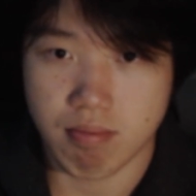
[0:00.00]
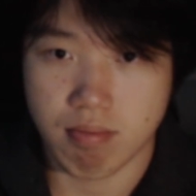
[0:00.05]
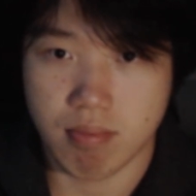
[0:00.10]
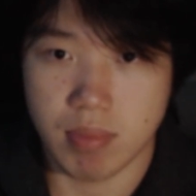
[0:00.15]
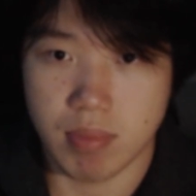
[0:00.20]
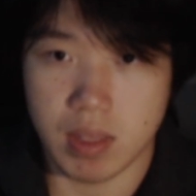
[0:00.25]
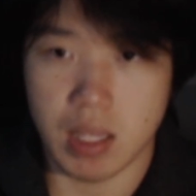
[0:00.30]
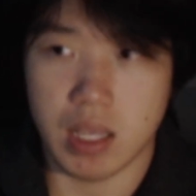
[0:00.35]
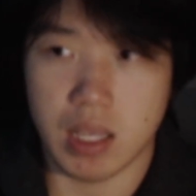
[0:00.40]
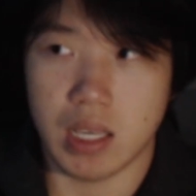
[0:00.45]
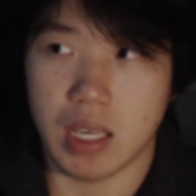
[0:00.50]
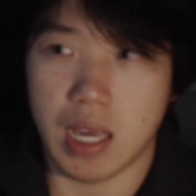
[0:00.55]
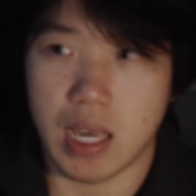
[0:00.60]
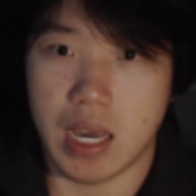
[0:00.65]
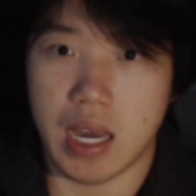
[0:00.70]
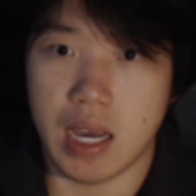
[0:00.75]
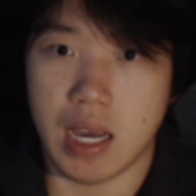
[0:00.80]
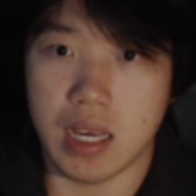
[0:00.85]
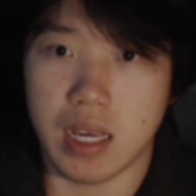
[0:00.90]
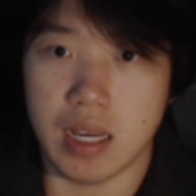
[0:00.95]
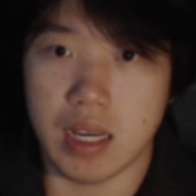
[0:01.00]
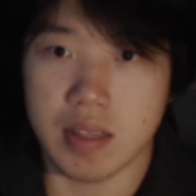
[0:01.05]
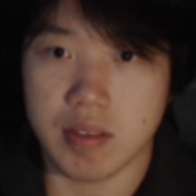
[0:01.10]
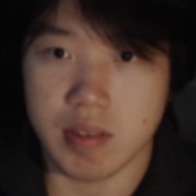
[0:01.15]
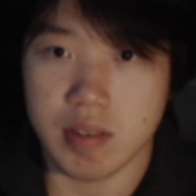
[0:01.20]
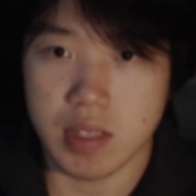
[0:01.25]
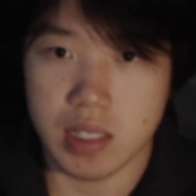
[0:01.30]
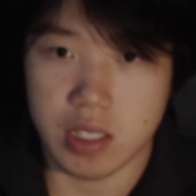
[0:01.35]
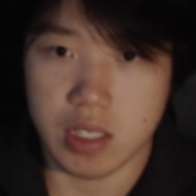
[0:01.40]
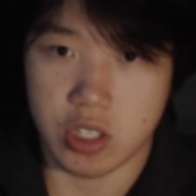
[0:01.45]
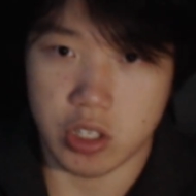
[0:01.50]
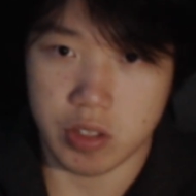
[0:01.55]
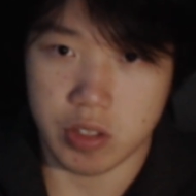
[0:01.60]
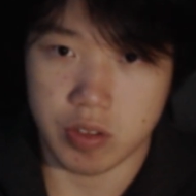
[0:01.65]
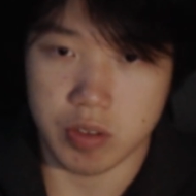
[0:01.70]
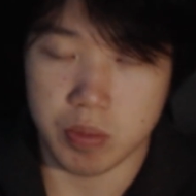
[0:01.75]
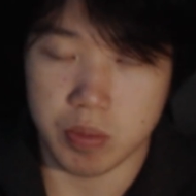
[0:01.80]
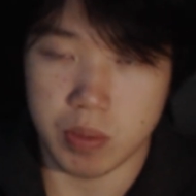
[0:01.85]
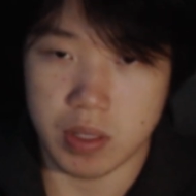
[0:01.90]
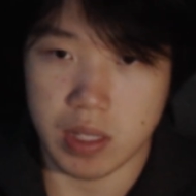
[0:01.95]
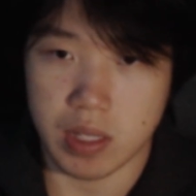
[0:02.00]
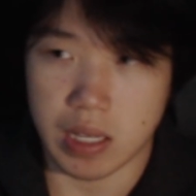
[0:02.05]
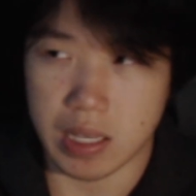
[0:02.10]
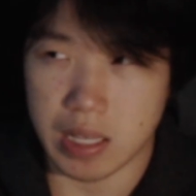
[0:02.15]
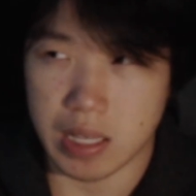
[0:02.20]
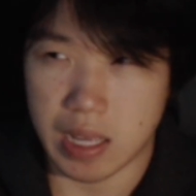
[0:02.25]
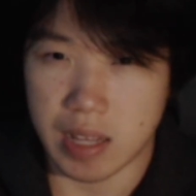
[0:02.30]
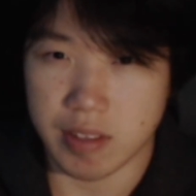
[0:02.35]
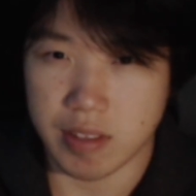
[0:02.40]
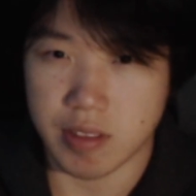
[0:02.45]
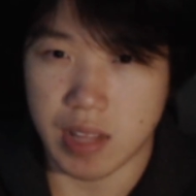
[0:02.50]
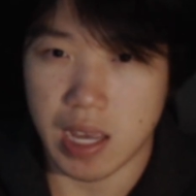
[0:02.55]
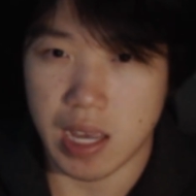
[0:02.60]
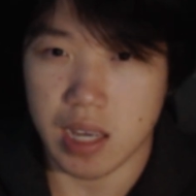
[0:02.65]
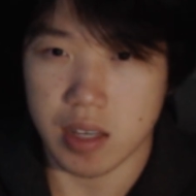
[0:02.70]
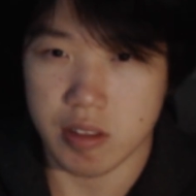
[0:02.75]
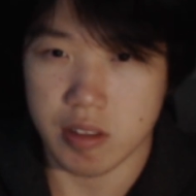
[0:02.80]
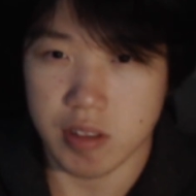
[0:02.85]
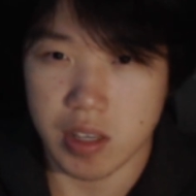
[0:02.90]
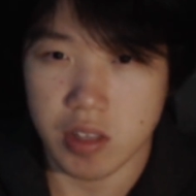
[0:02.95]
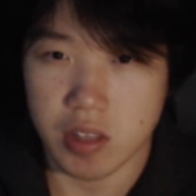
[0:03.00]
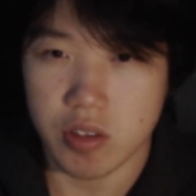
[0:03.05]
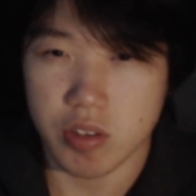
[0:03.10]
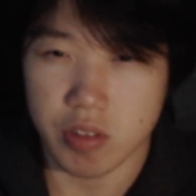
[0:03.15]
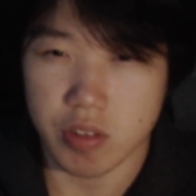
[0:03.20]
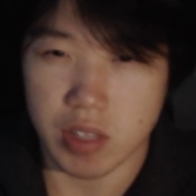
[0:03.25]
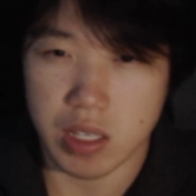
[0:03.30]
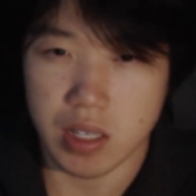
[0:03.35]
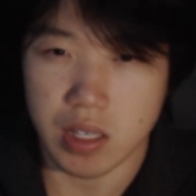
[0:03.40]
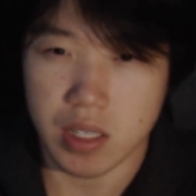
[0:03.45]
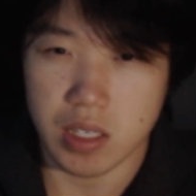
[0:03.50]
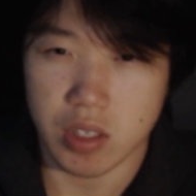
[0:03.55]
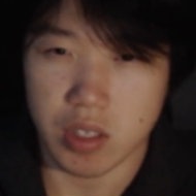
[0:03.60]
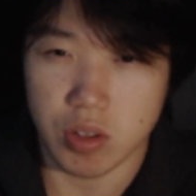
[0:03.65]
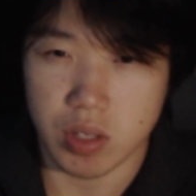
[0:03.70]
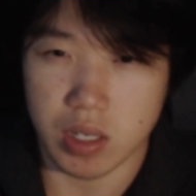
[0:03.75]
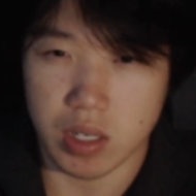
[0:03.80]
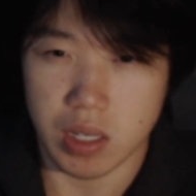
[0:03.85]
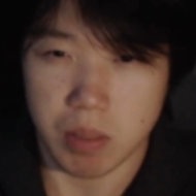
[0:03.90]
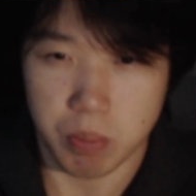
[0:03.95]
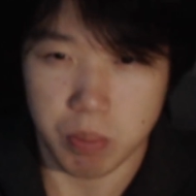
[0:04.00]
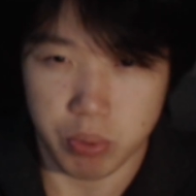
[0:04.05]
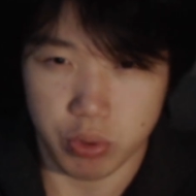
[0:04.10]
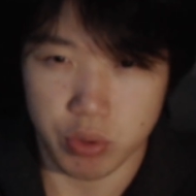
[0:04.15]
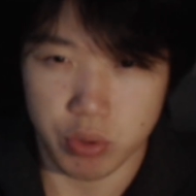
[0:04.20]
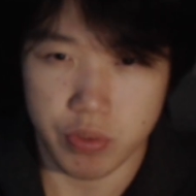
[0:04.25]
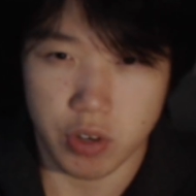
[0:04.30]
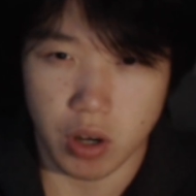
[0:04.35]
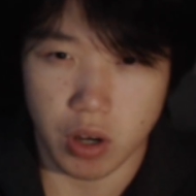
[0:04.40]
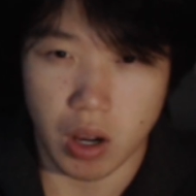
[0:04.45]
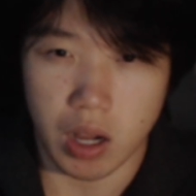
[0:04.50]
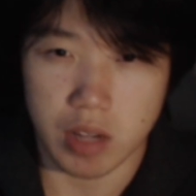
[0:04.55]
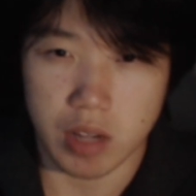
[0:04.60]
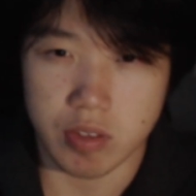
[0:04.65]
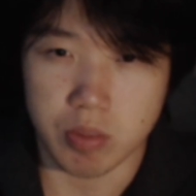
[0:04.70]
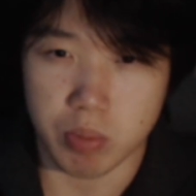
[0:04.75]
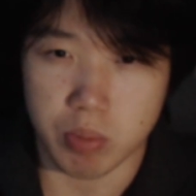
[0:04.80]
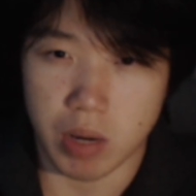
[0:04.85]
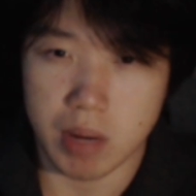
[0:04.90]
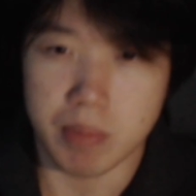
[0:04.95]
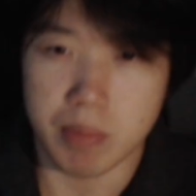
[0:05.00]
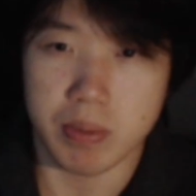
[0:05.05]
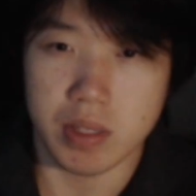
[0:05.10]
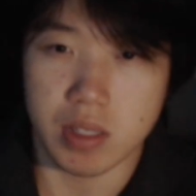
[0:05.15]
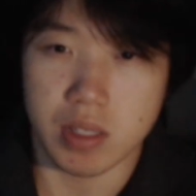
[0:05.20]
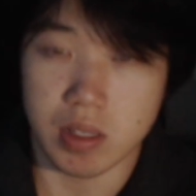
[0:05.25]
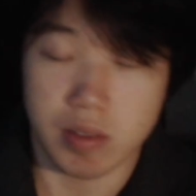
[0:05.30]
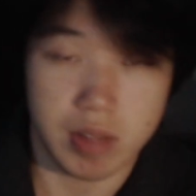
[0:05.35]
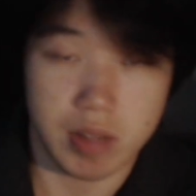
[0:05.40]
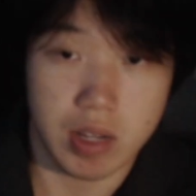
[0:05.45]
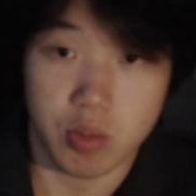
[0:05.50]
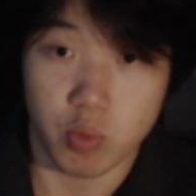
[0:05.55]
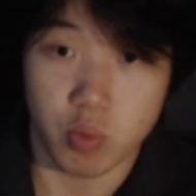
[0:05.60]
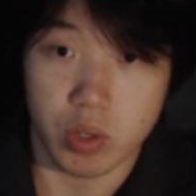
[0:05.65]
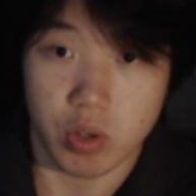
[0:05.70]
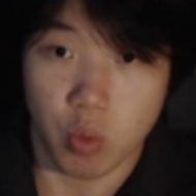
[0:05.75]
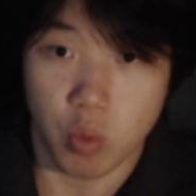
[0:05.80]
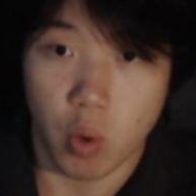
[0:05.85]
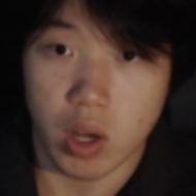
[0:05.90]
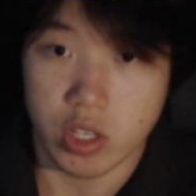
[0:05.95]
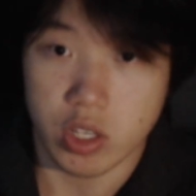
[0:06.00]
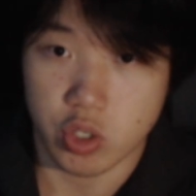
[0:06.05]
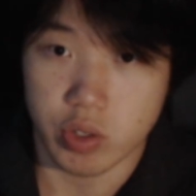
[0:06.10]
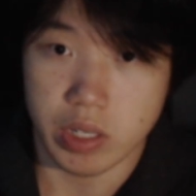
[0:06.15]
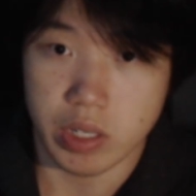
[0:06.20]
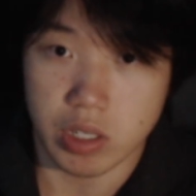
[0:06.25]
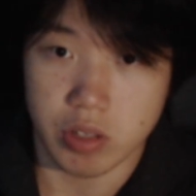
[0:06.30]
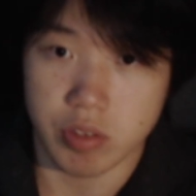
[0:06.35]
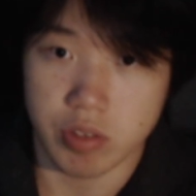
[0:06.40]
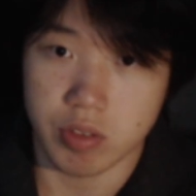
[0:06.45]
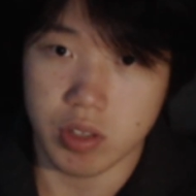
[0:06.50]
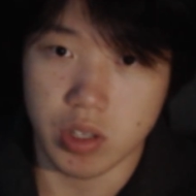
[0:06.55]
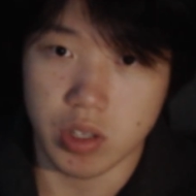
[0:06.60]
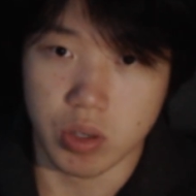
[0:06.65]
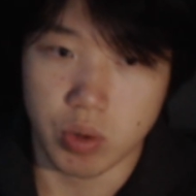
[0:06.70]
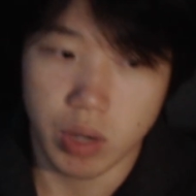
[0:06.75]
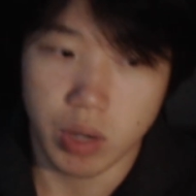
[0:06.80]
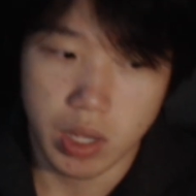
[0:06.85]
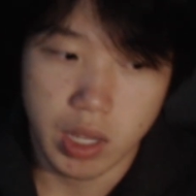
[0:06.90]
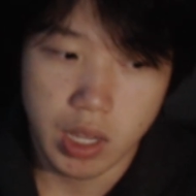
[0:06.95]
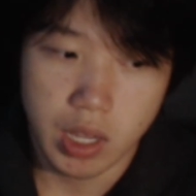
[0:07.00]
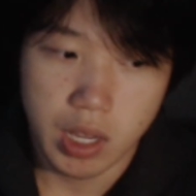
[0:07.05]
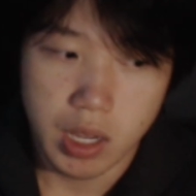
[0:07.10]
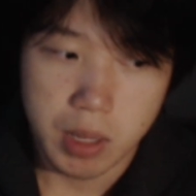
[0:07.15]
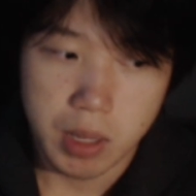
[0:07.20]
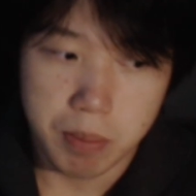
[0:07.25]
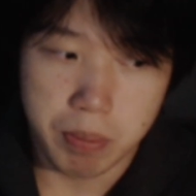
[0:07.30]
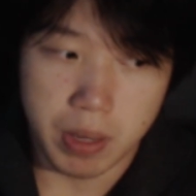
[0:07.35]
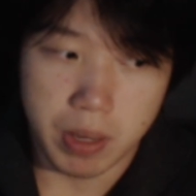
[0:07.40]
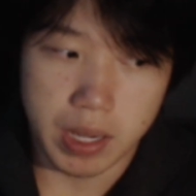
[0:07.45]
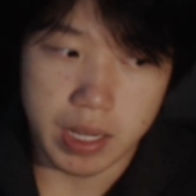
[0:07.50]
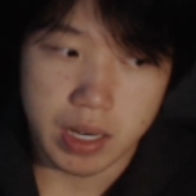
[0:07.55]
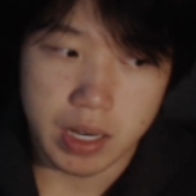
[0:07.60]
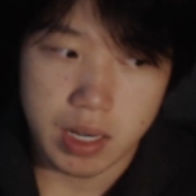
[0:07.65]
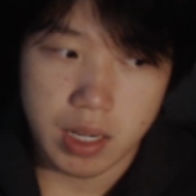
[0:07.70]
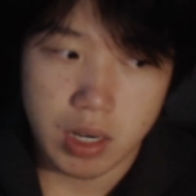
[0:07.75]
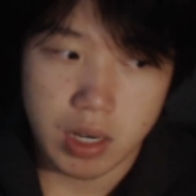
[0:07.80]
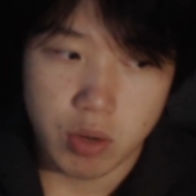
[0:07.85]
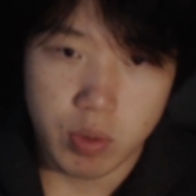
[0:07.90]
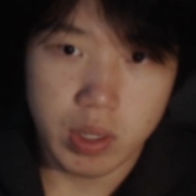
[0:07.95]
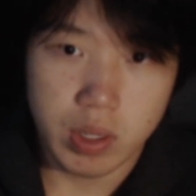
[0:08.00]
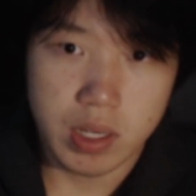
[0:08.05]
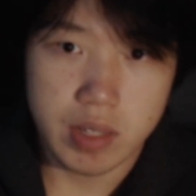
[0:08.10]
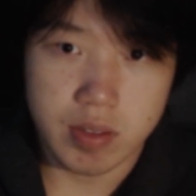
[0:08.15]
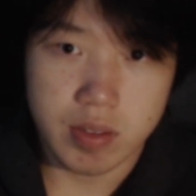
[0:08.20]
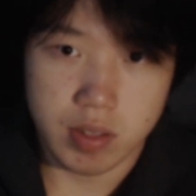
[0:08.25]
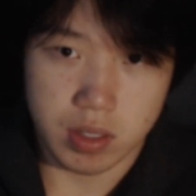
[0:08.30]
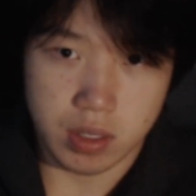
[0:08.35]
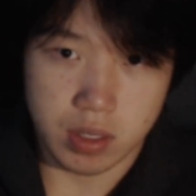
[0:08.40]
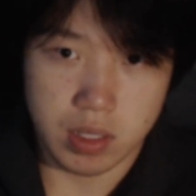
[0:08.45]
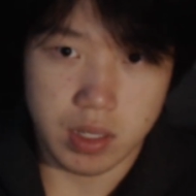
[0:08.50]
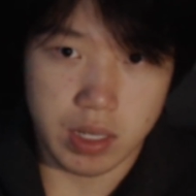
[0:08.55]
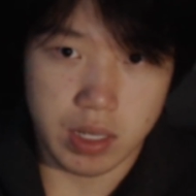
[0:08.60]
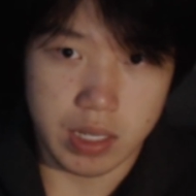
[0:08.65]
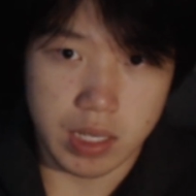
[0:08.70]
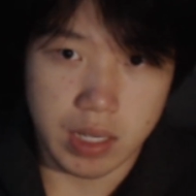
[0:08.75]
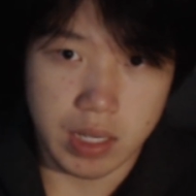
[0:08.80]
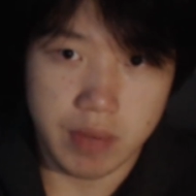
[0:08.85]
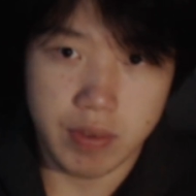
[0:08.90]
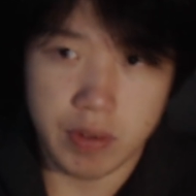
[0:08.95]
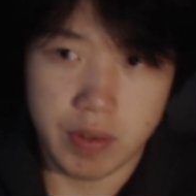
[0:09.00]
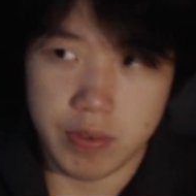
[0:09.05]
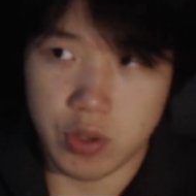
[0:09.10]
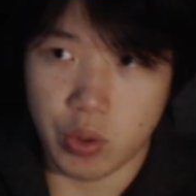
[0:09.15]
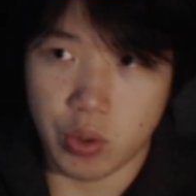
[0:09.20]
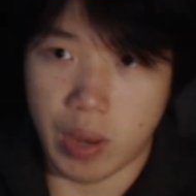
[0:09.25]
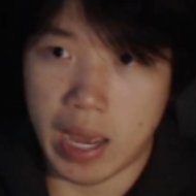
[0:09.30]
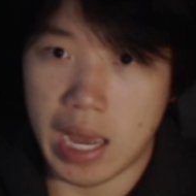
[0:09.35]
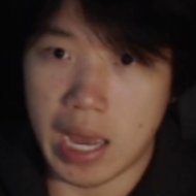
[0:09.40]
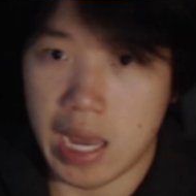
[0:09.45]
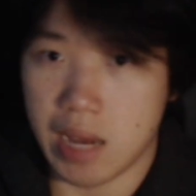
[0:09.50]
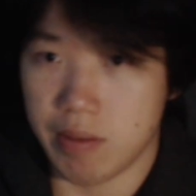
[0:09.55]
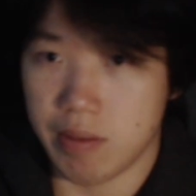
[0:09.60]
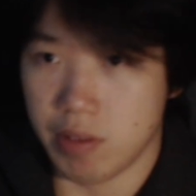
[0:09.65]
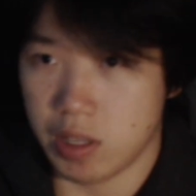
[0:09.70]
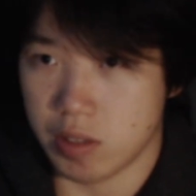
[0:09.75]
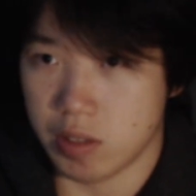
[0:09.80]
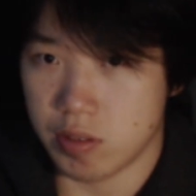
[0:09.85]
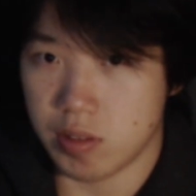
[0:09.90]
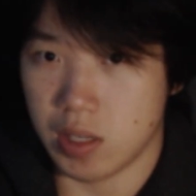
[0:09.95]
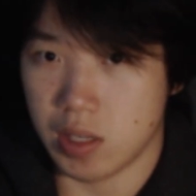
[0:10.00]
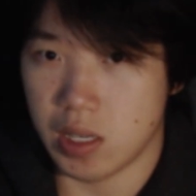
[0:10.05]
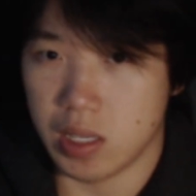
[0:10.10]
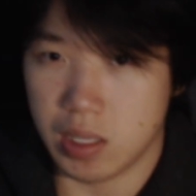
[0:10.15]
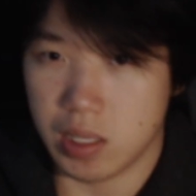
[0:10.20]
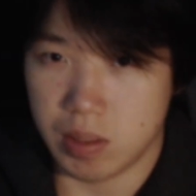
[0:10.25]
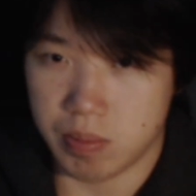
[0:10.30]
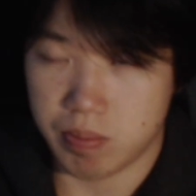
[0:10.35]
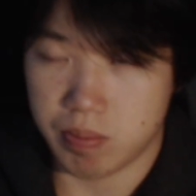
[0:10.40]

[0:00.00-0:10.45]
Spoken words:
Like, I see it just as like as that because I understand like you can improve your odds and probabilities. That's what quant traders do. But realistically, like even if you have like say